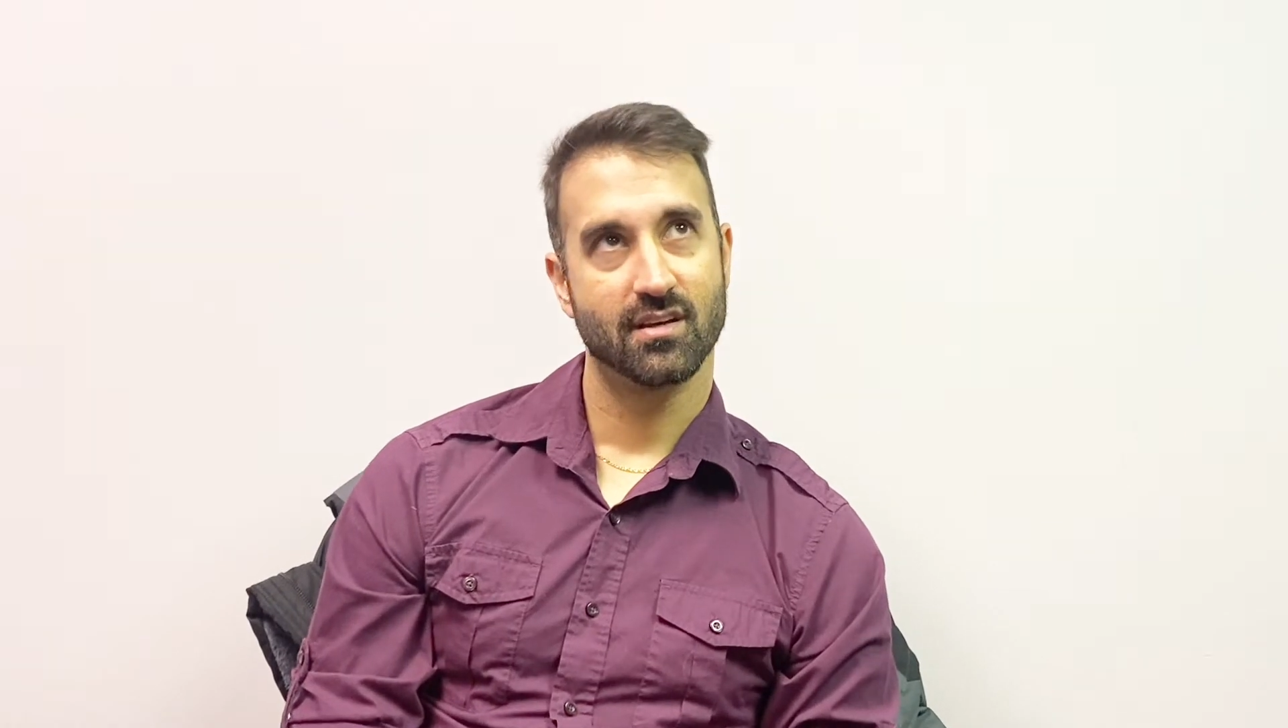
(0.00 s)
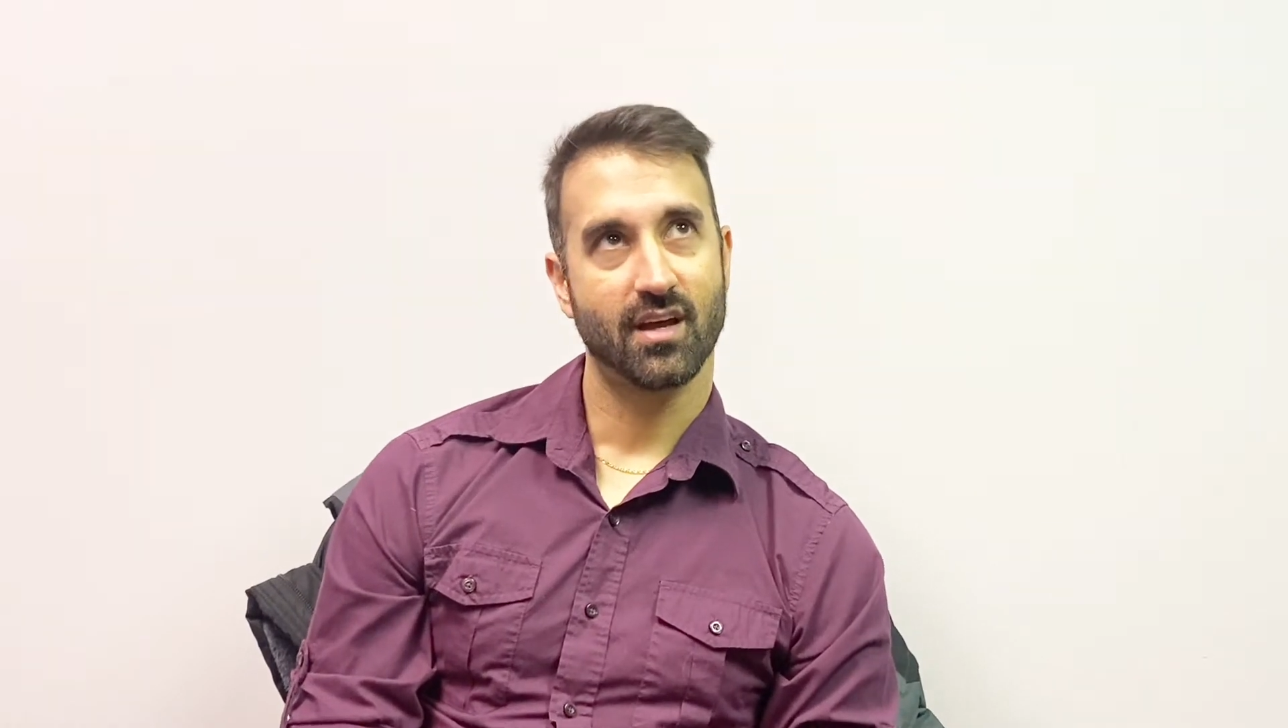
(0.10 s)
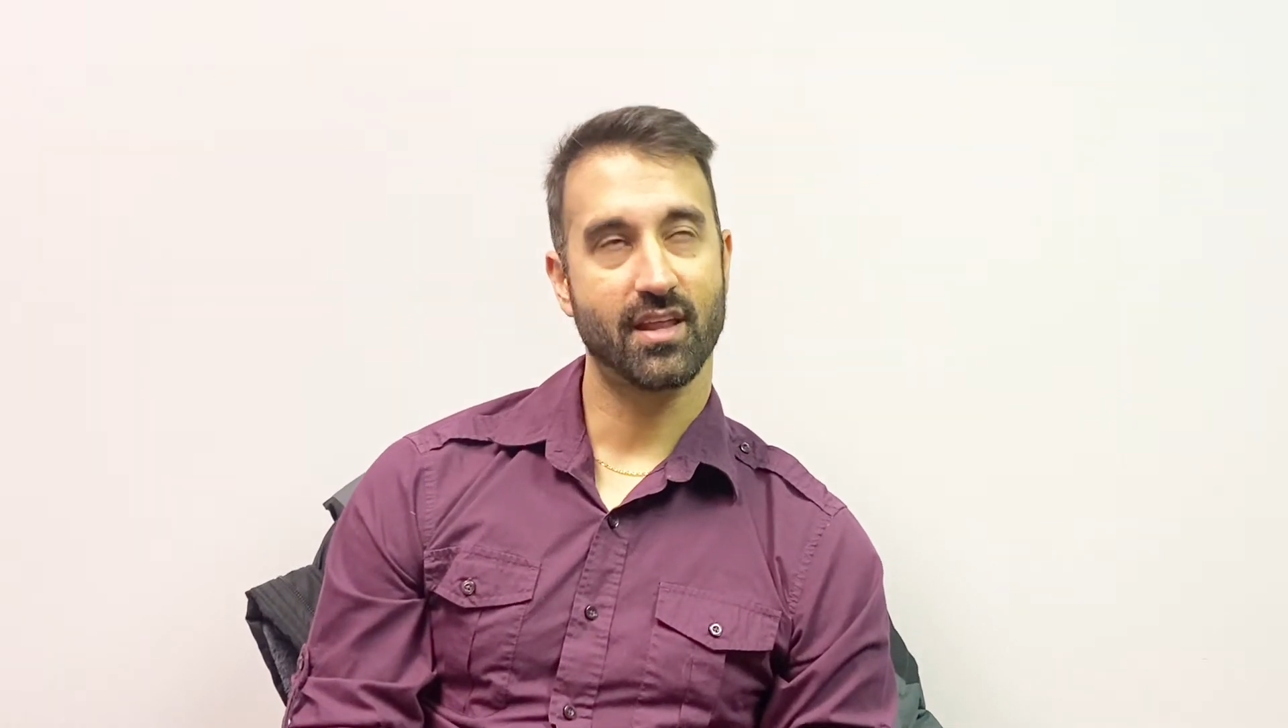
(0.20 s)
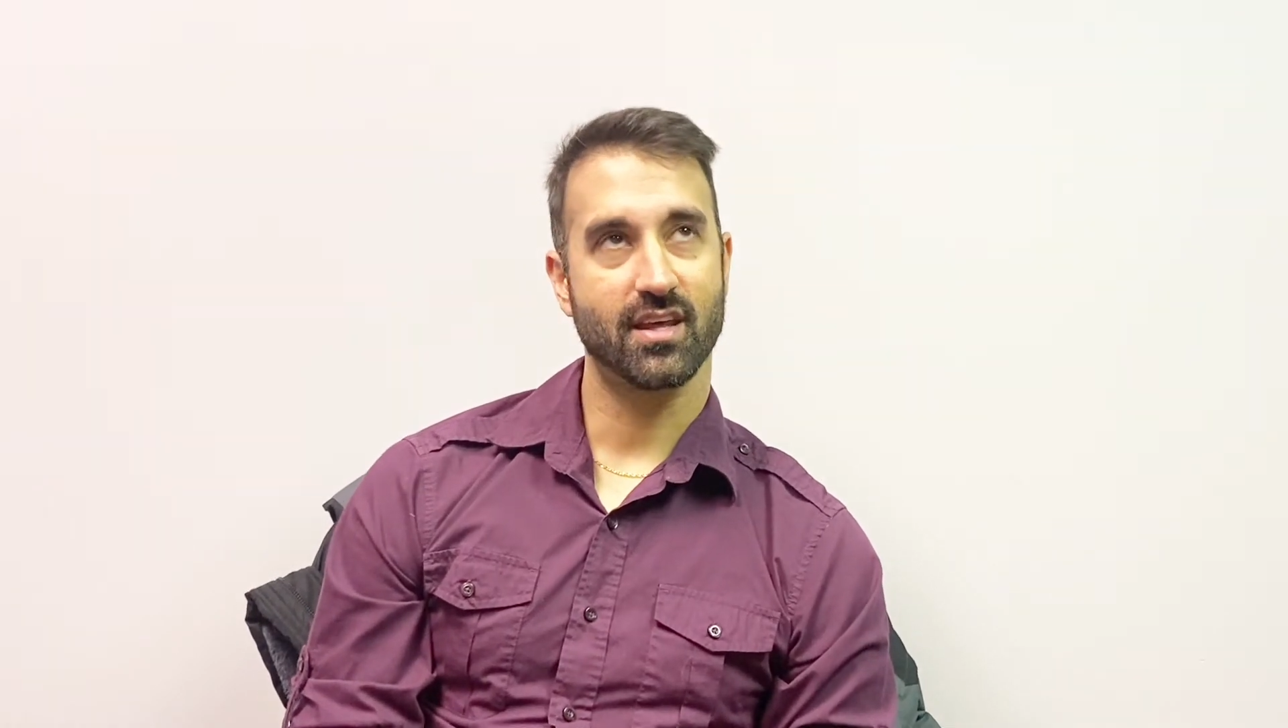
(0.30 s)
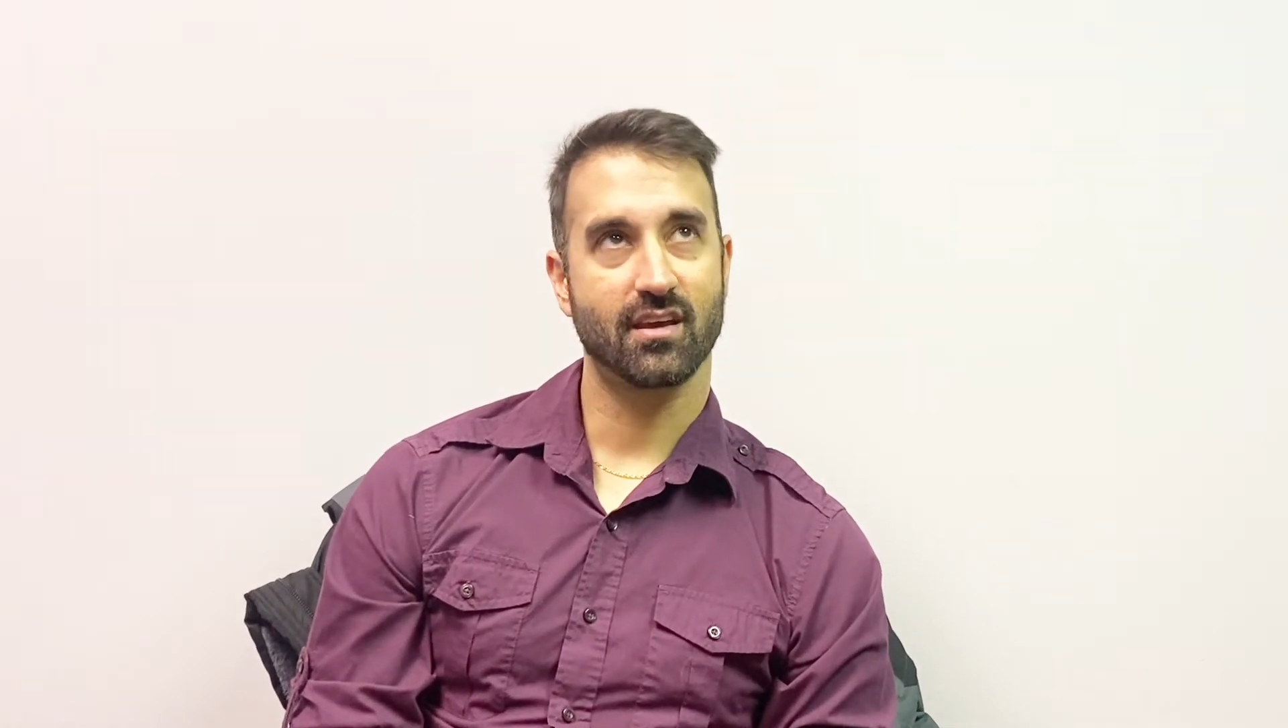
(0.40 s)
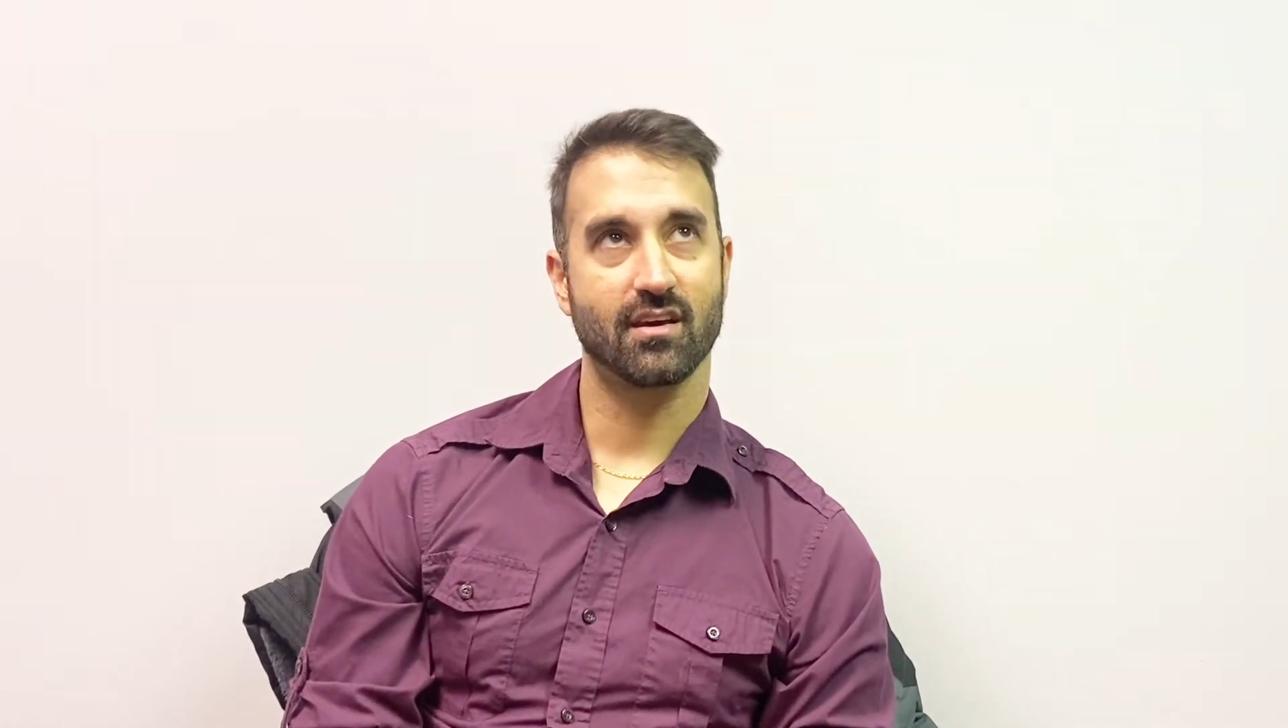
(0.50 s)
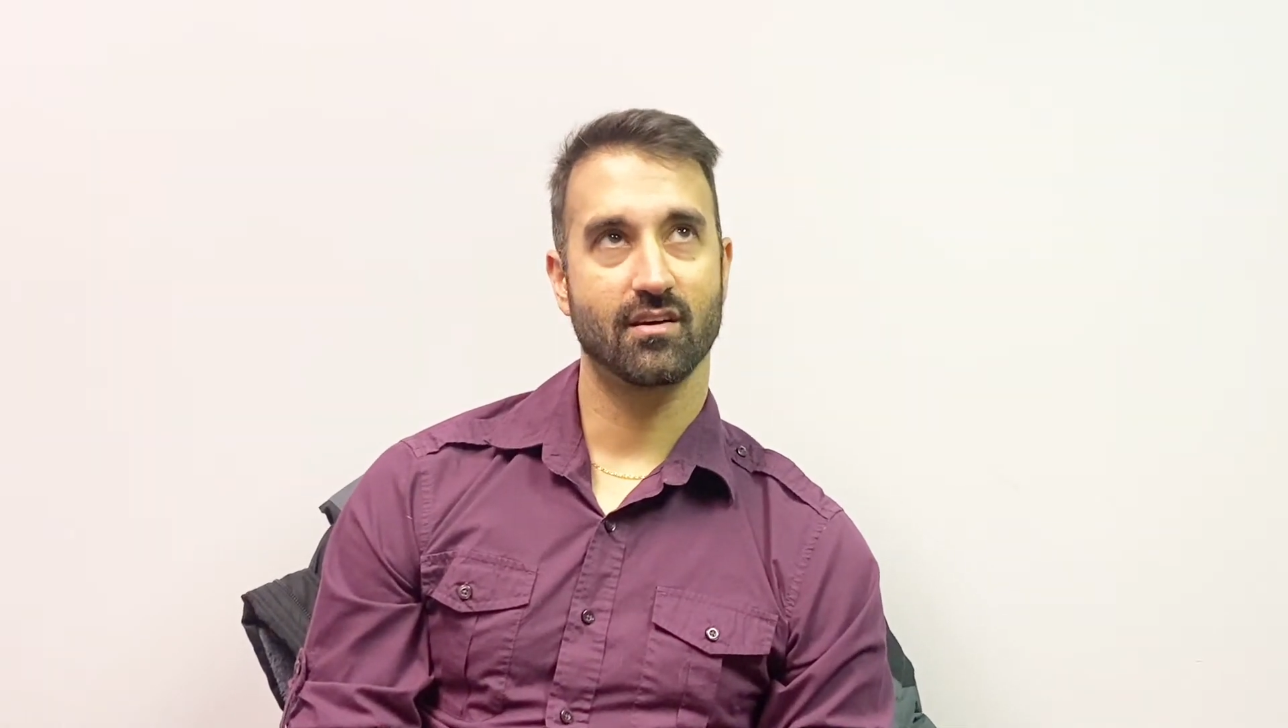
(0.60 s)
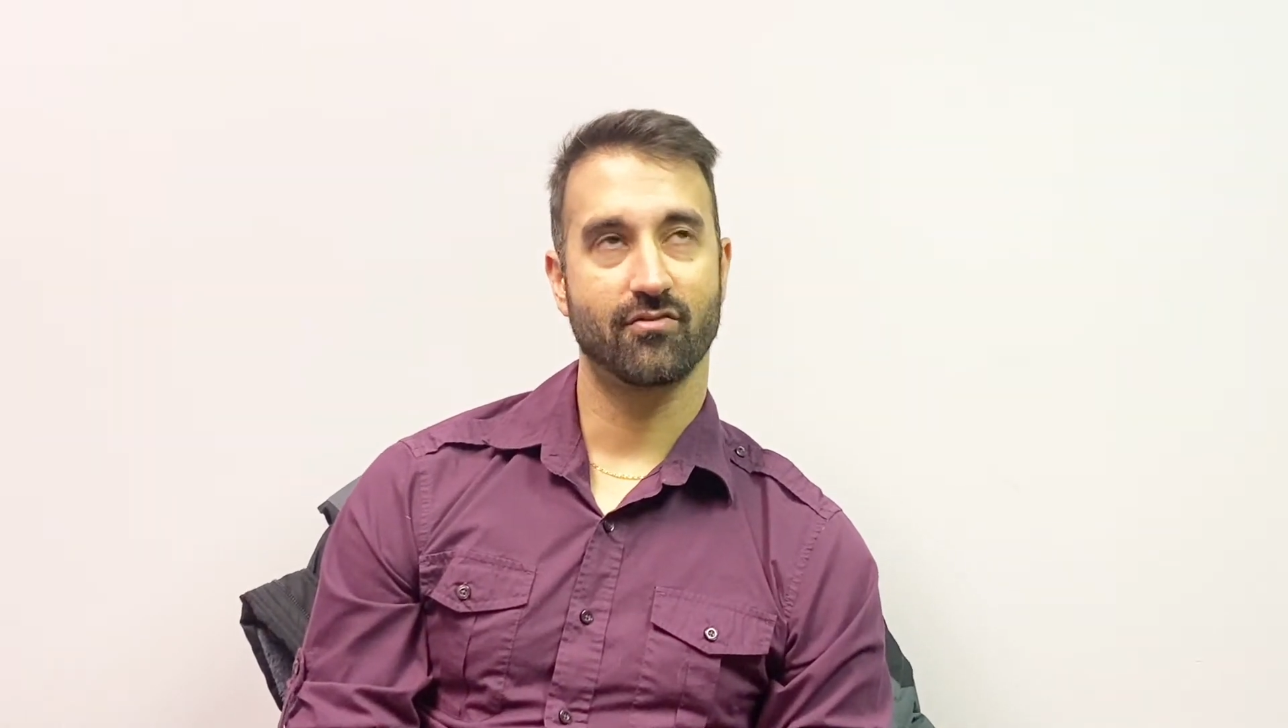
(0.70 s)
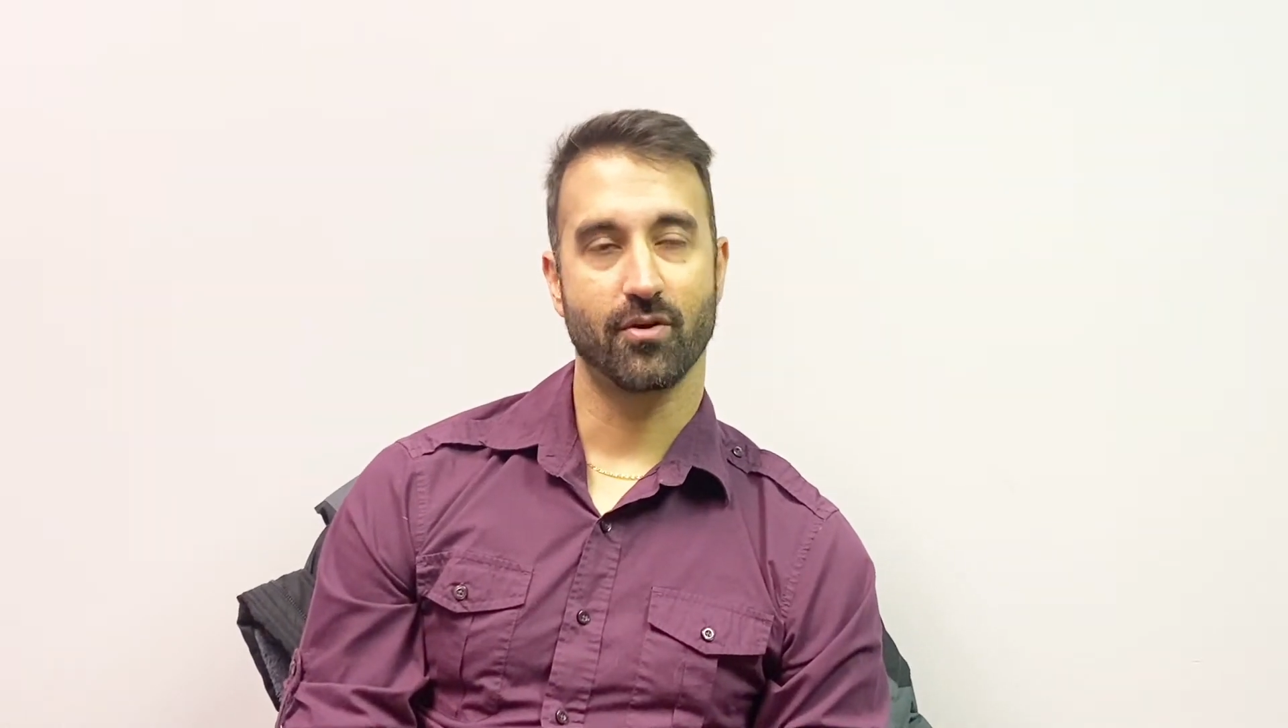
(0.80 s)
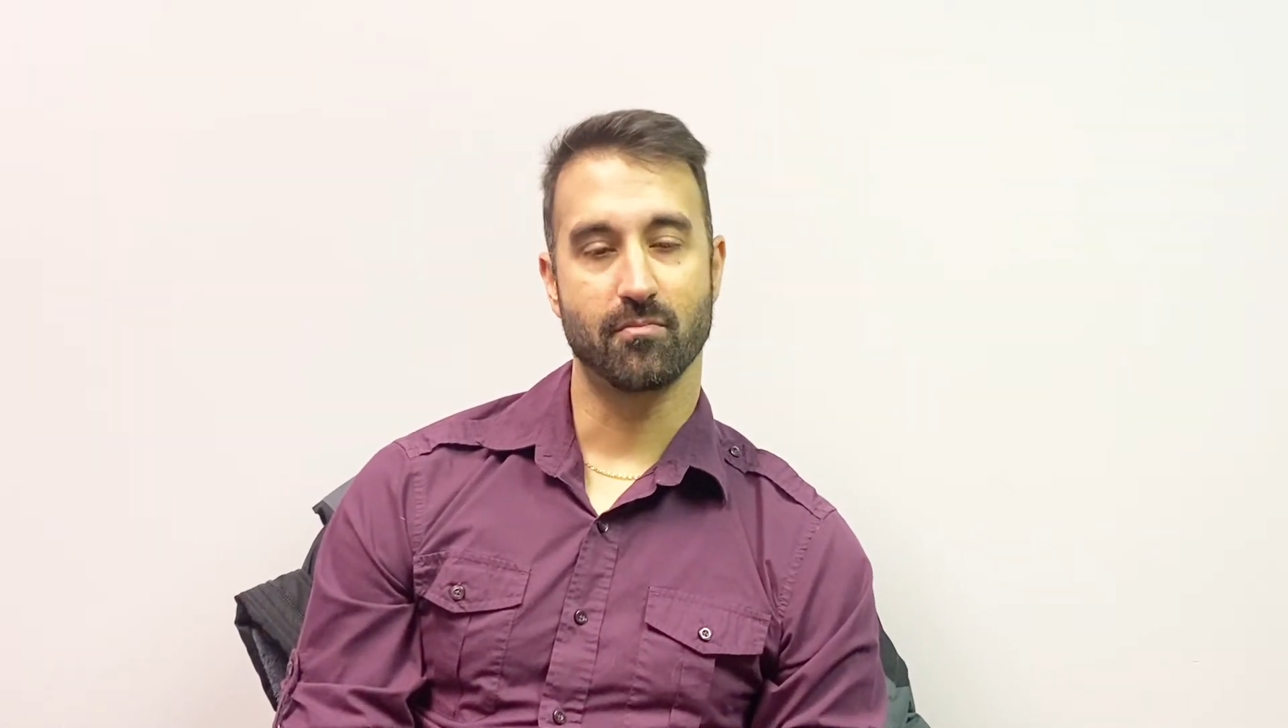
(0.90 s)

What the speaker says: I think for